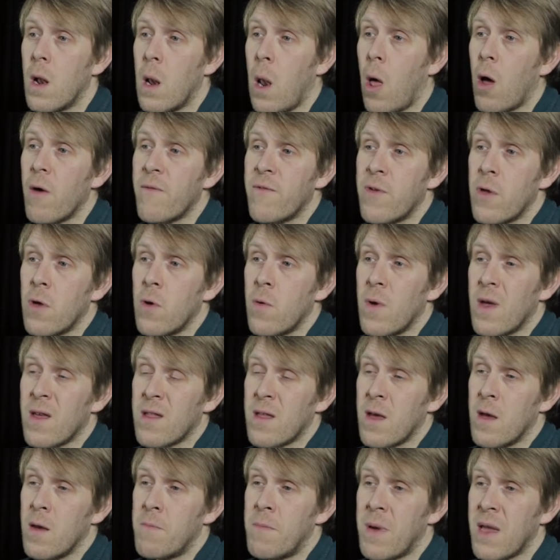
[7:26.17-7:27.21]
Live view
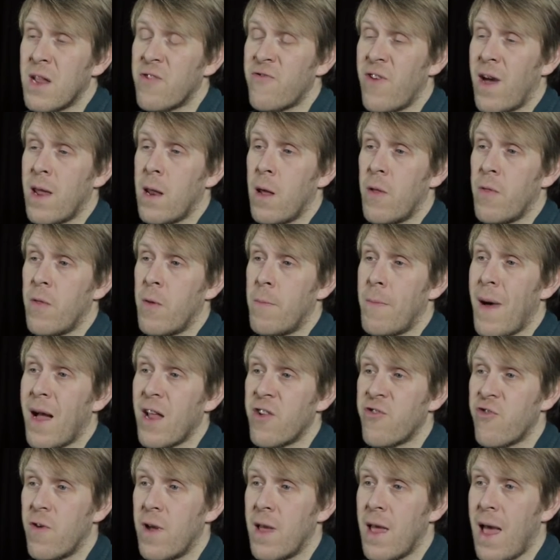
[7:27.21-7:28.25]
is a big drain on the
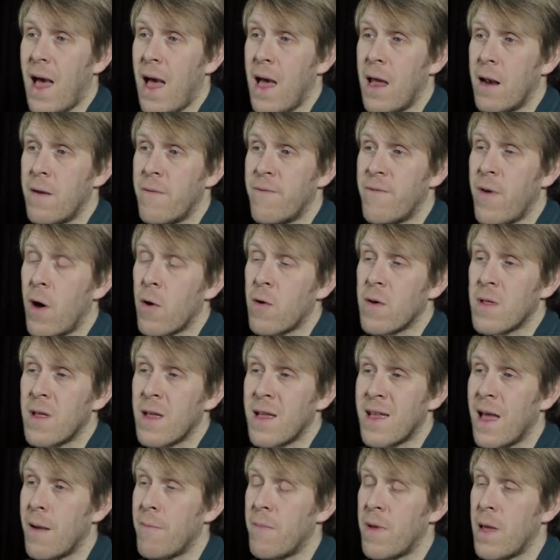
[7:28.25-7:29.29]
battery, and
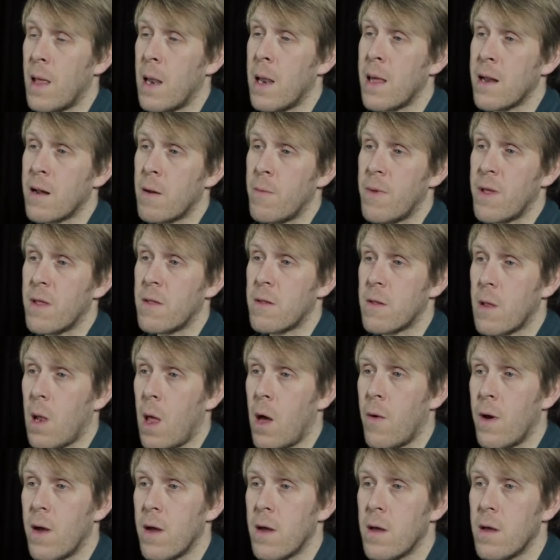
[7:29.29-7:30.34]
focusing can be a little bit
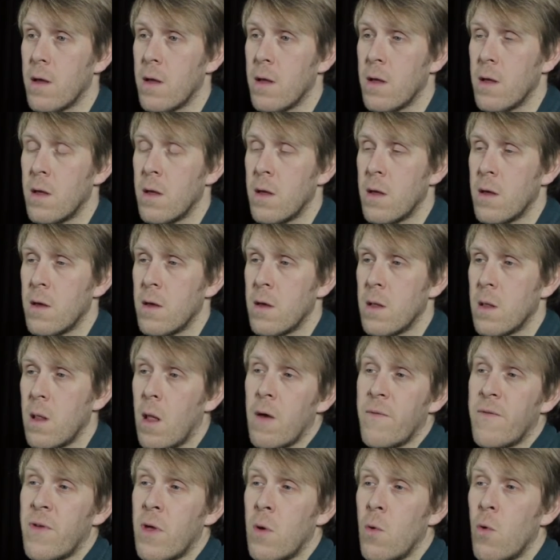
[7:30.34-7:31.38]
slower.
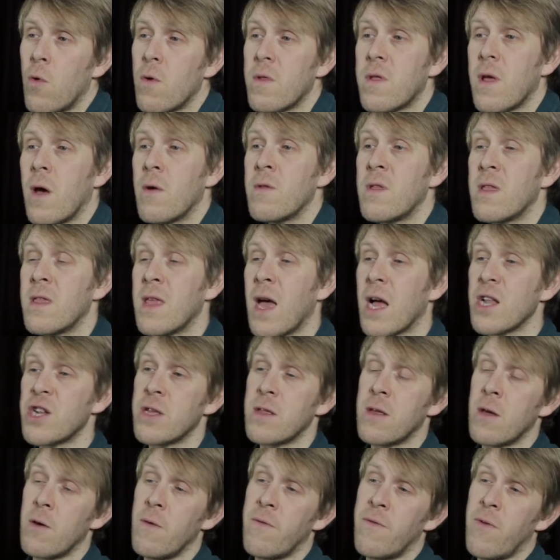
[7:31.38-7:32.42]
Live view also
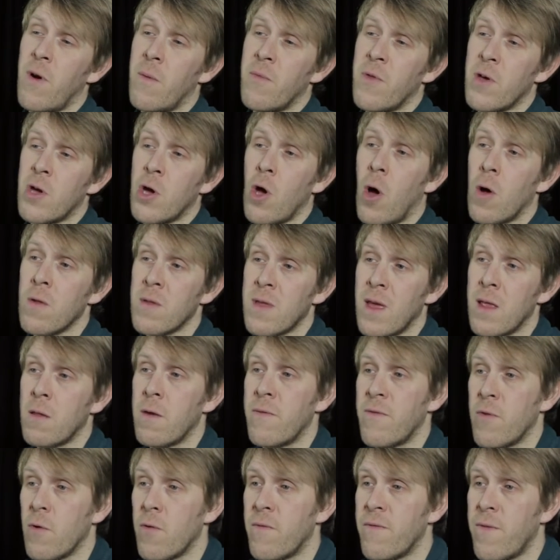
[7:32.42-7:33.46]
detaches you from the
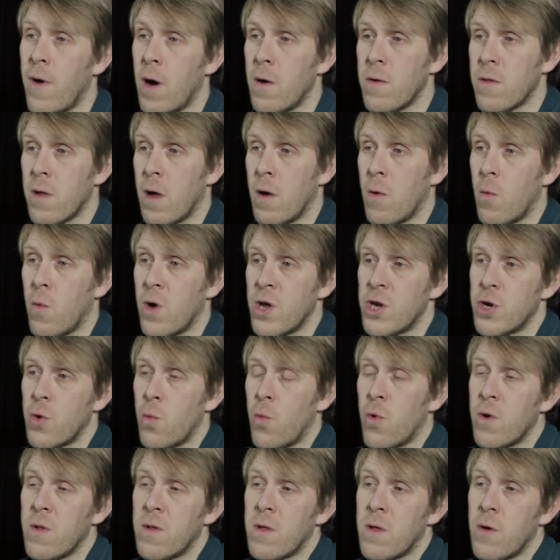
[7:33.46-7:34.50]
content of your photo, which,
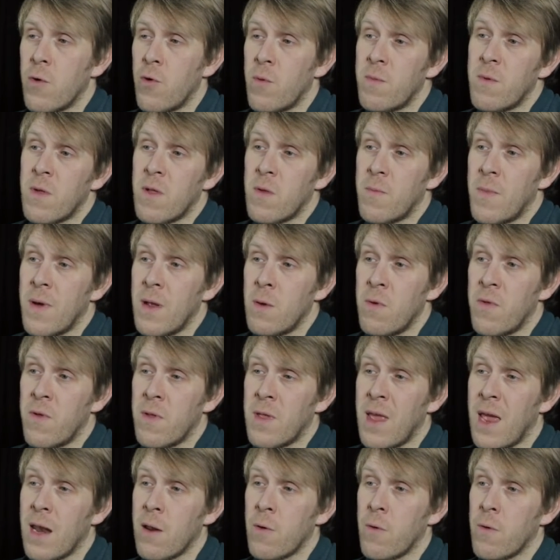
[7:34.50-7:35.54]
once you're up to speed with
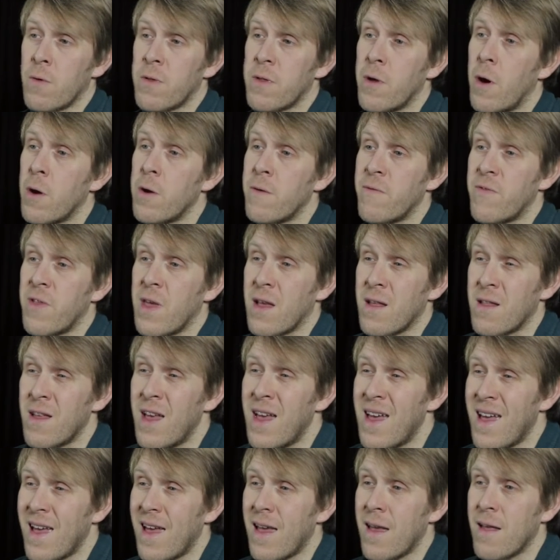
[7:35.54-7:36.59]
the technical side of things,
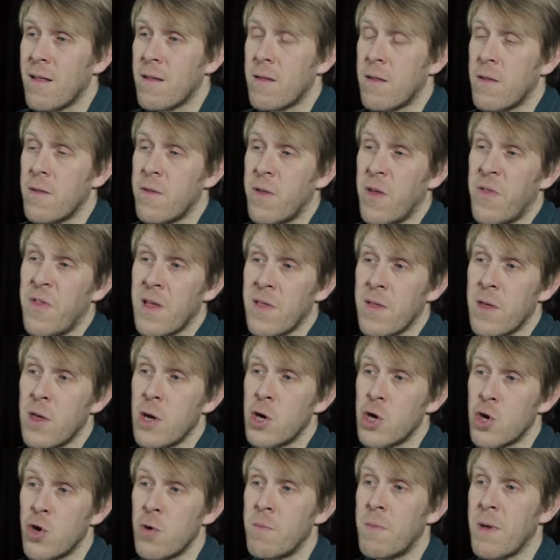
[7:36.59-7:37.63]
is the thing that
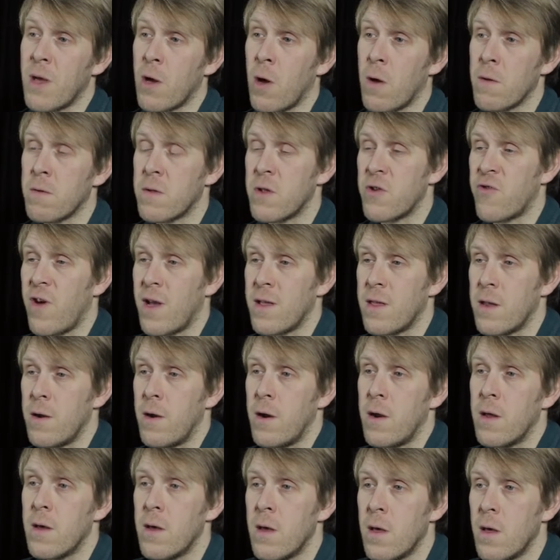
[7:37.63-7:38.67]
you should be concentrating
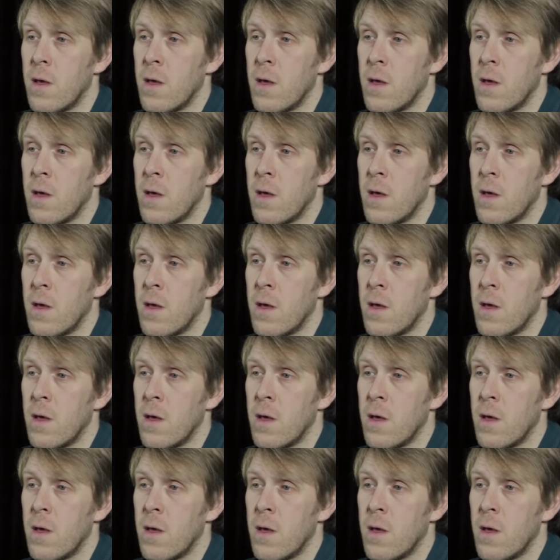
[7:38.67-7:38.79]
on.